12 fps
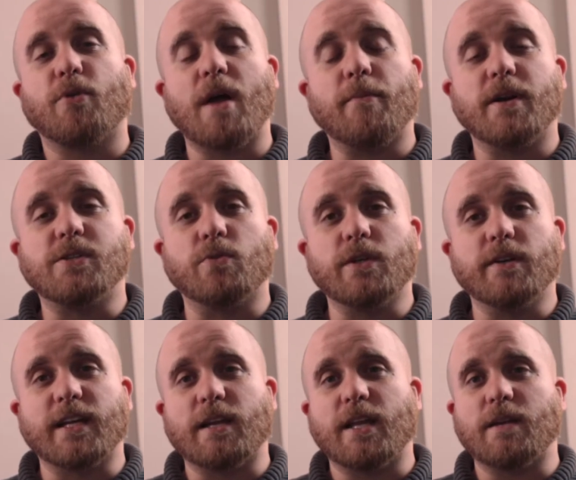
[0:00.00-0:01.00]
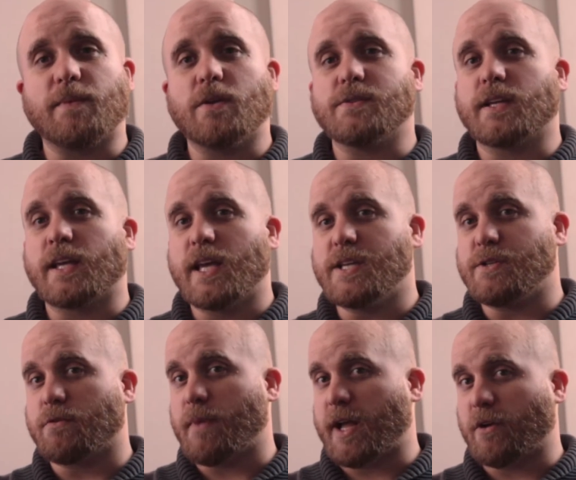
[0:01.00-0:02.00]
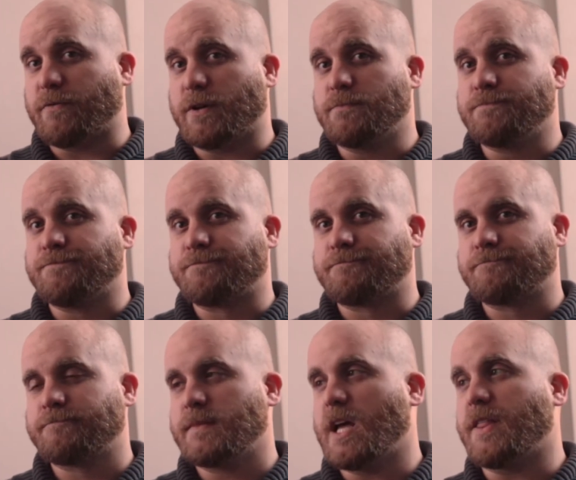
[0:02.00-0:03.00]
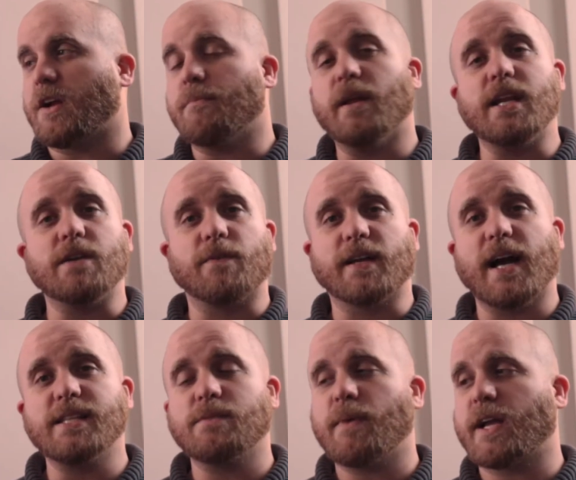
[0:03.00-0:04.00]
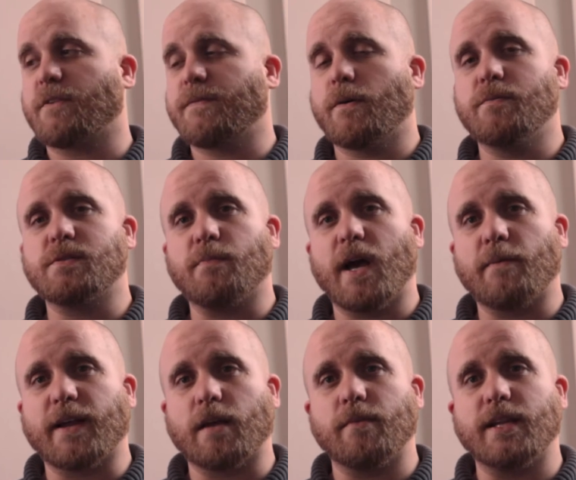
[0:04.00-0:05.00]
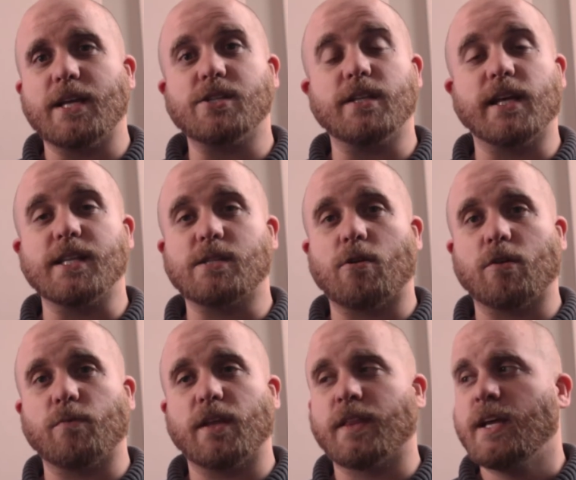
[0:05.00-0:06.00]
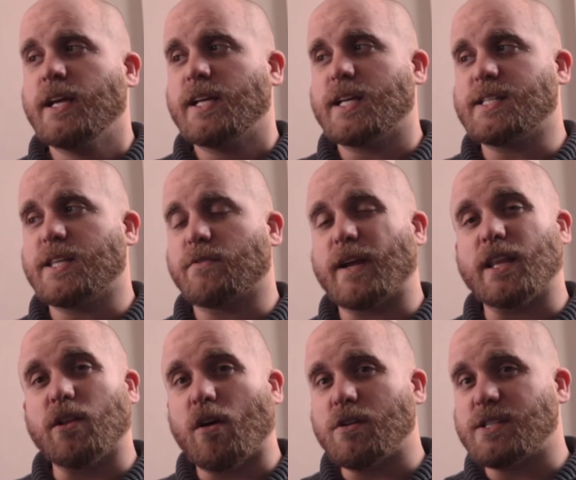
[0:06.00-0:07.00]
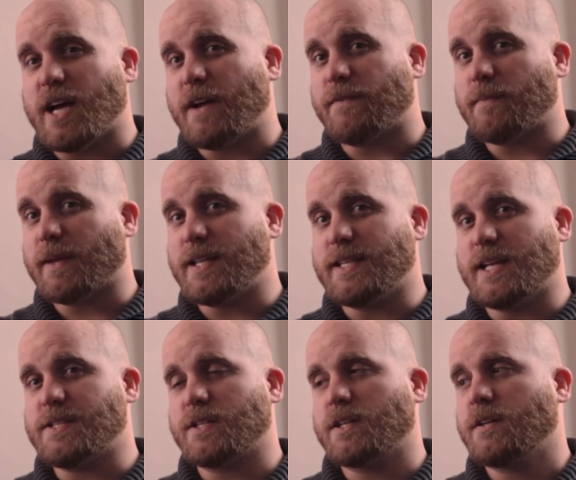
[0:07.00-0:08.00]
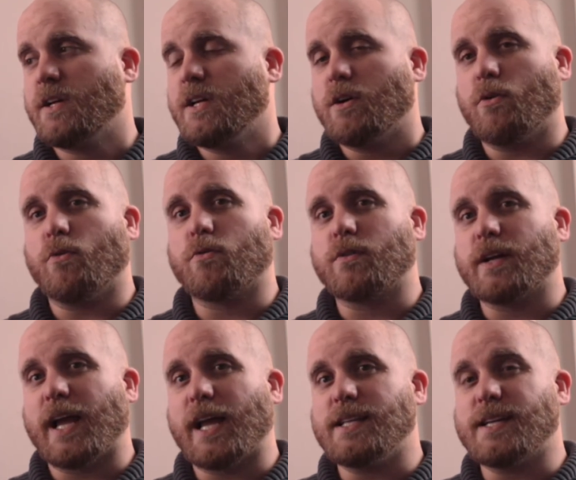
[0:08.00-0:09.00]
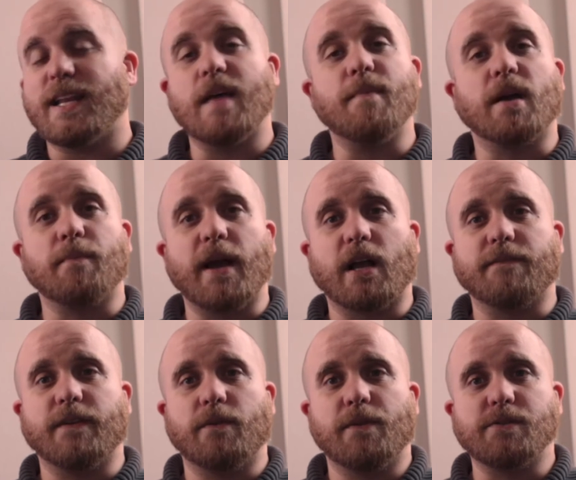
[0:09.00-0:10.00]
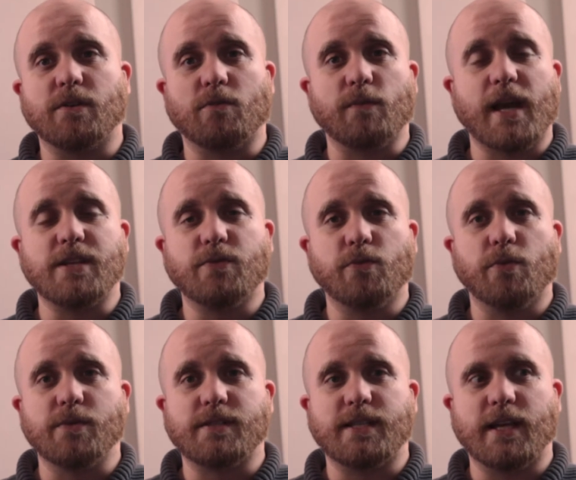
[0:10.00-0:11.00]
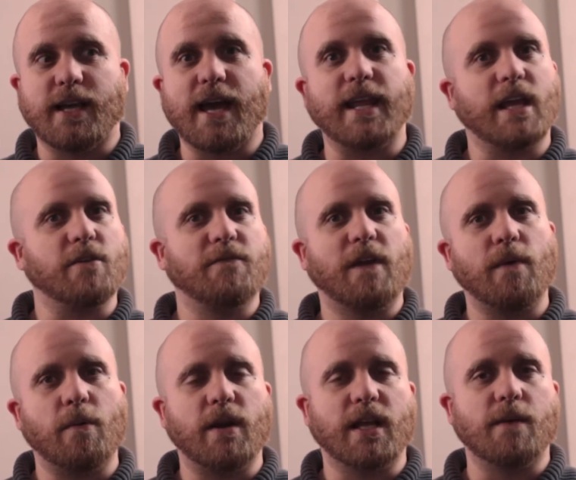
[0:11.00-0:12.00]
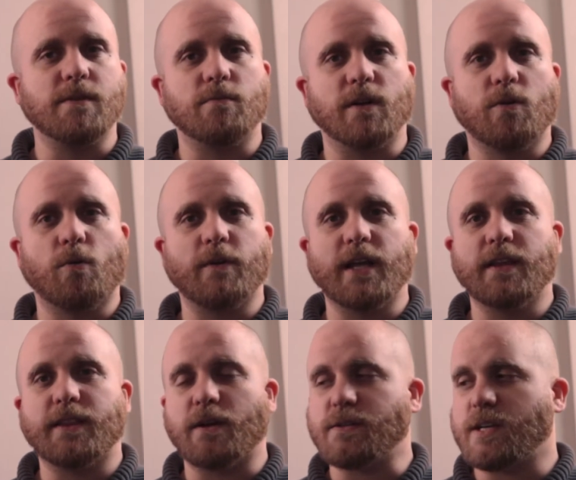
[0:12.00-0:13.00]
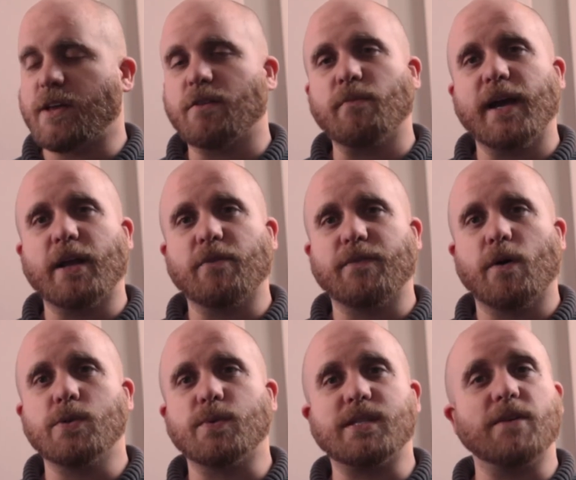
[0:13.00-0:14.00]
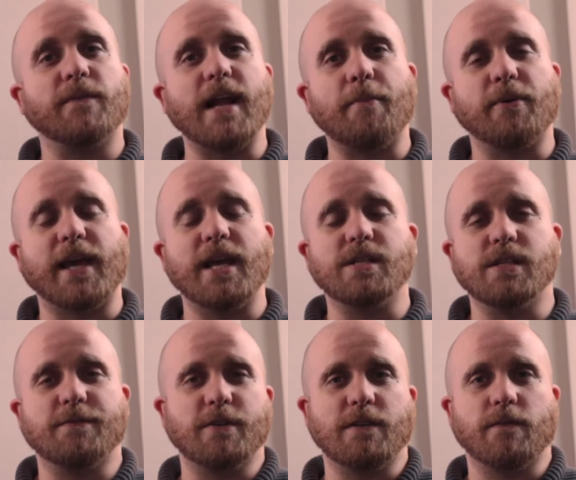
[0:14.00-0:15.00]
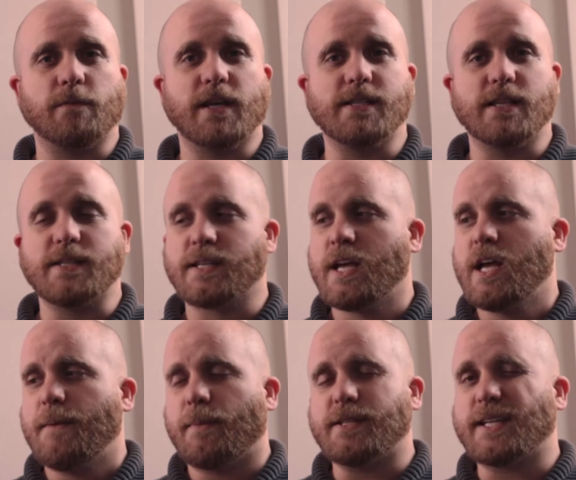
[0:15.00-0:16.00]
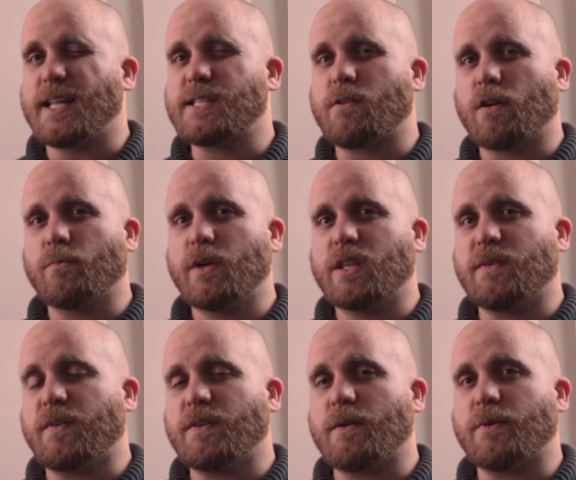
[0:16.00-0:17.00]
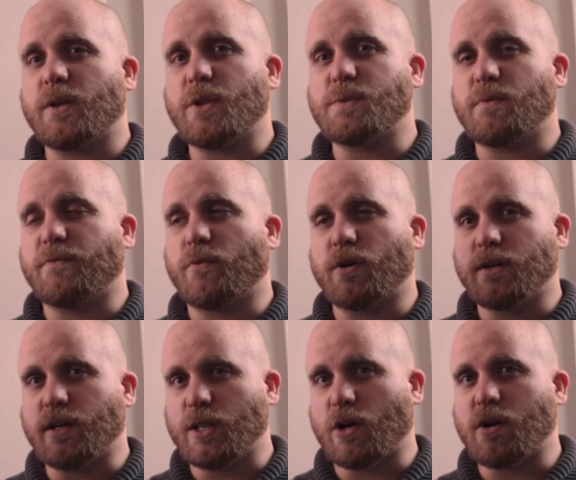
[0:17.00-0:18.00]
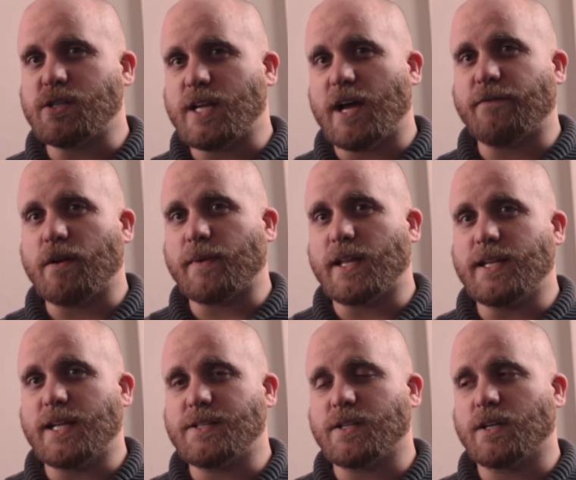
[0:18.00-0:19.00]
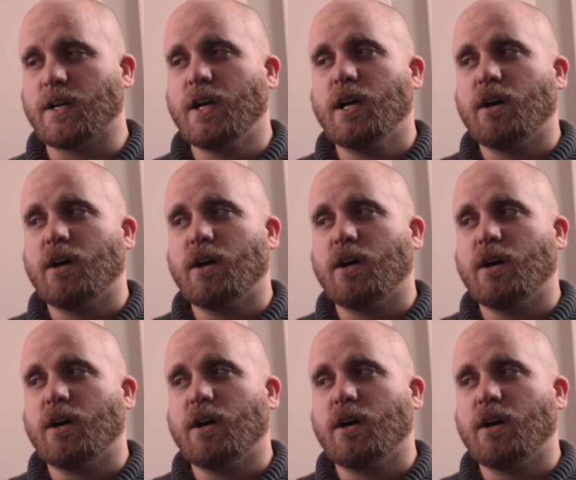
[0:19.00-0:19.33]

primary tool you're going to end up using is your microphone. Now, there are many different kinds of microphones. My recommendation to get started with is either a large diaphragm condenser or a dynamic microphone. Those are great tools to kind of get your feet wet when it comes to recording. There's other microphones with different applications for different reasons. But to get started with, if you've never done this before, a large diaphragm condenser